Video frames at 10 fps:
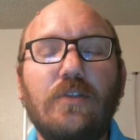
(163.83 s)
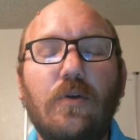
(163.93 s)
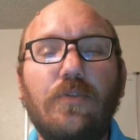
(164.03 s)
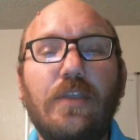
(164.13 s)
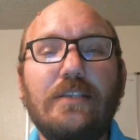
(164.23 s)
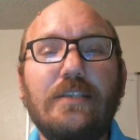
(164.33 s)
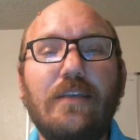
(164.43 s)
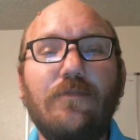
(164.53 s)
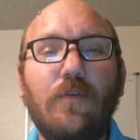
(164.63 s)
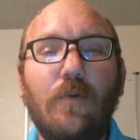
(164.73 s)
So thanks
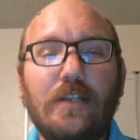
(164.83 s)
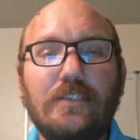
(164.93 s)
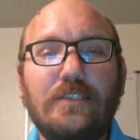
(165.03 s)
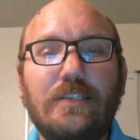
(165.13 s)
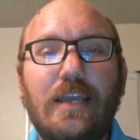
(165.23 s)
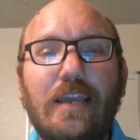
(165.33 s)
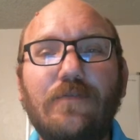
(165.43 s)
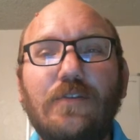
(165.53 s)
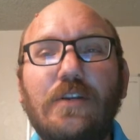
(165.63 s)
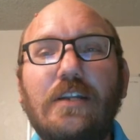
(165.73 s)
again for watching today.
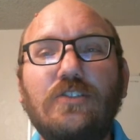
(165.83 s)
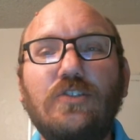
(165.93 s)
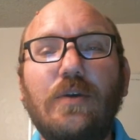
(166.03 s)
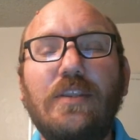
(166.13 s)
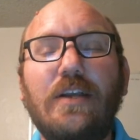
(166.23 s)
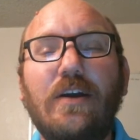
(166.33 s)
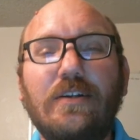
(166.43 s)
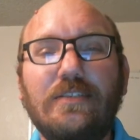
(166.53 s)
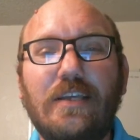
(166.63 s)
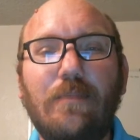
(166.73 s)
If you did enjoy the
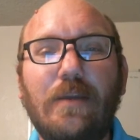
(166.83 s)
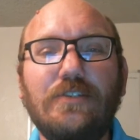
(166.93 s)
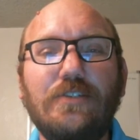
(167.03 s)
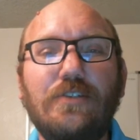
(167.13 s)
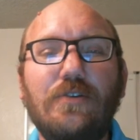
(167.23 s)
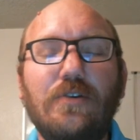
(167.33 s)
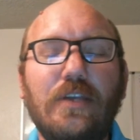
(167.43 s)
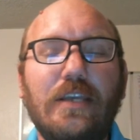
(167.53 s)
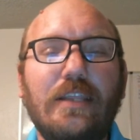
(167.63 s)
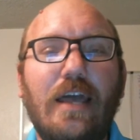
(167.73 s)
content, make sure you
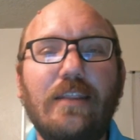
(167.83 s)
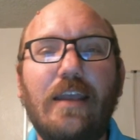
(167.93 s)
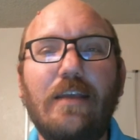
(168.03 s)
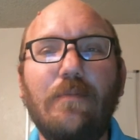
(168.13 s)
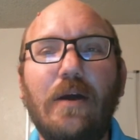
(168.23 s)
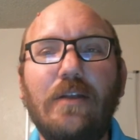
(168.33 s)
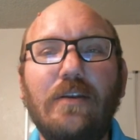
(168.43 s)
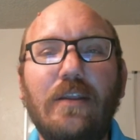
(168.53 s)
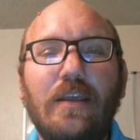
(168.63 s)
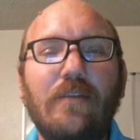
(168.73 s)
click that like button.